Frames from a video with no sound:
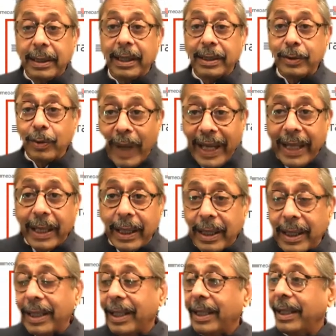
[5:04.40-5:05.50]
I said, why?
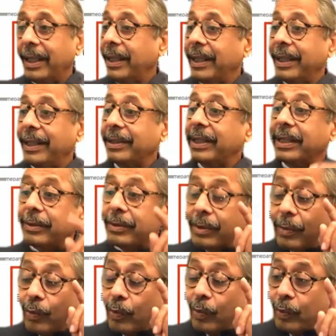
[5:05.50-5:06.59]
He said,